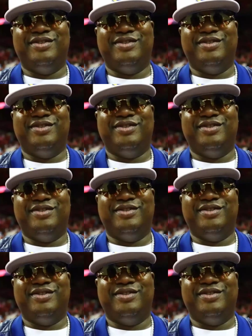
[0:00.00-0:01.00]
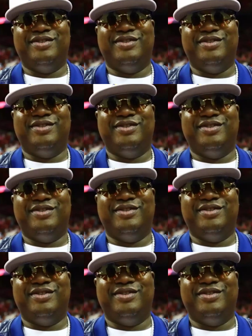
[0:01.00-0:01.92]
(silence)